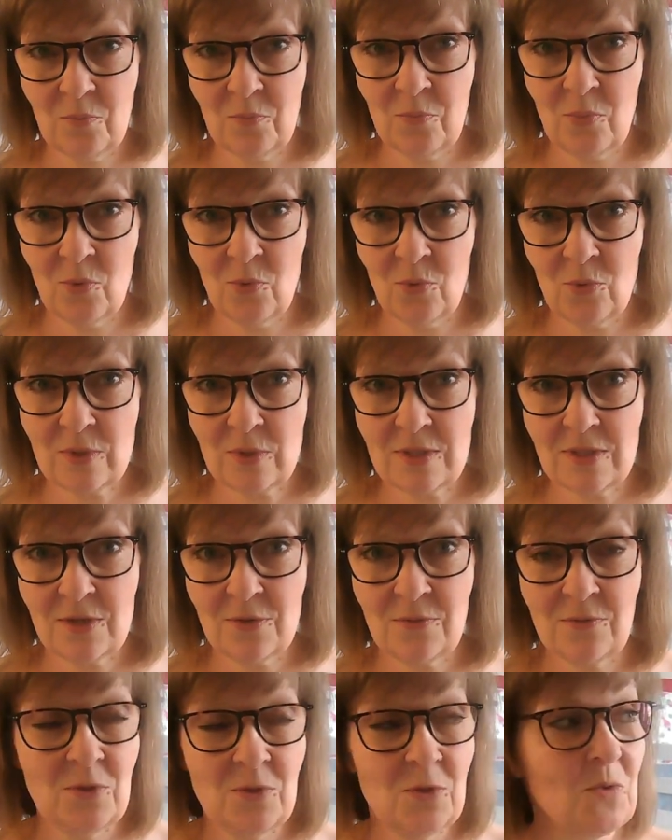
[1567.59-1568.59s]
bought a
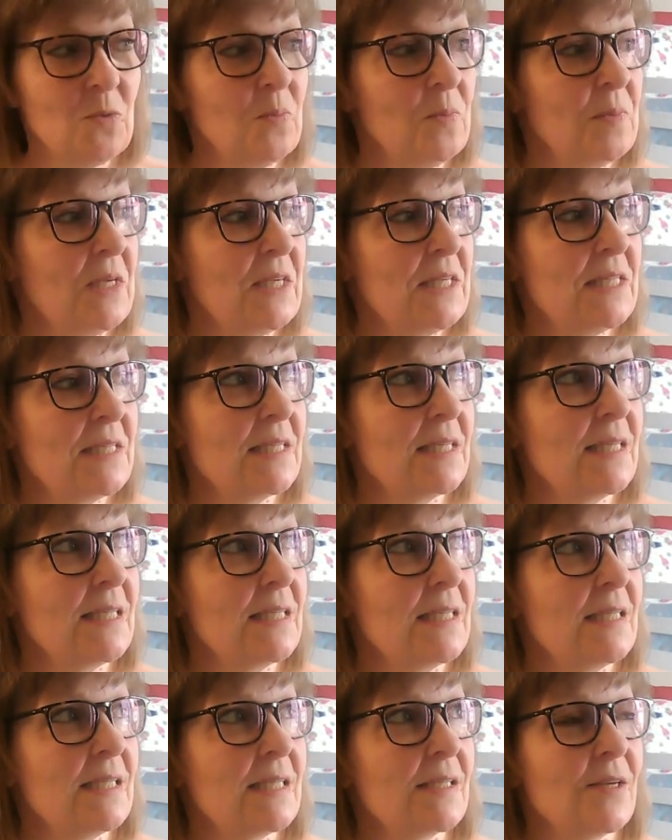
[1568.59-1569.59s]
few
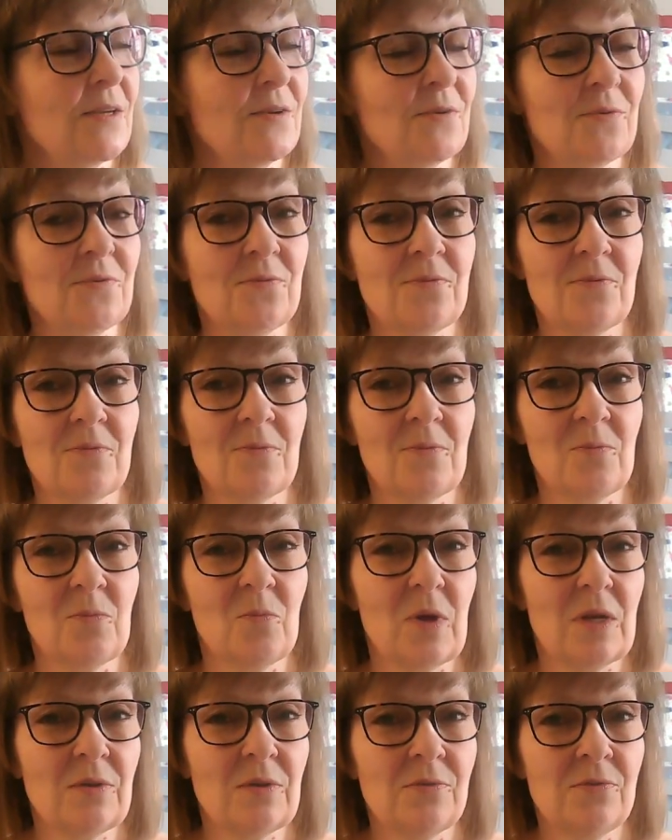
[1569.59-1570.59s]
pieces of,
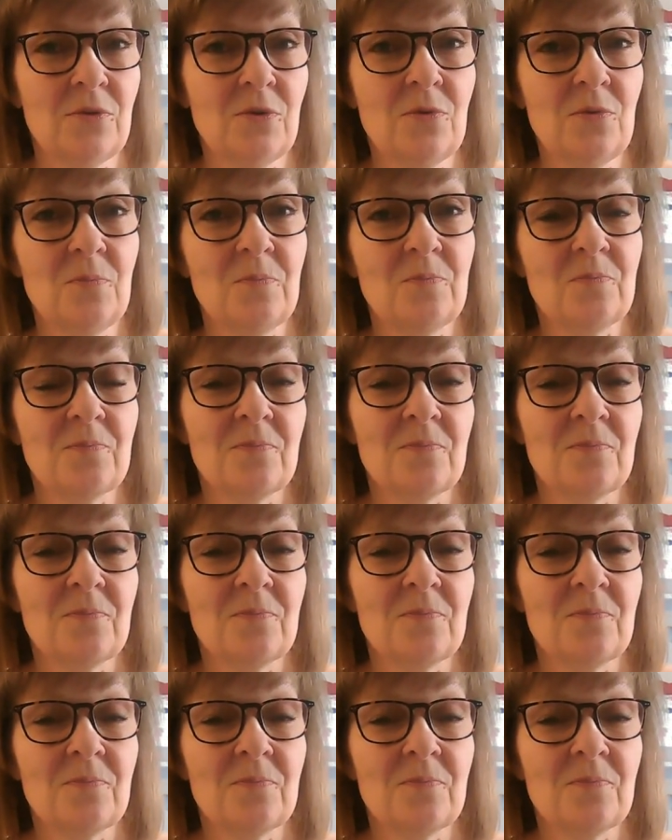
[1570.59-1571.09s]
well, a few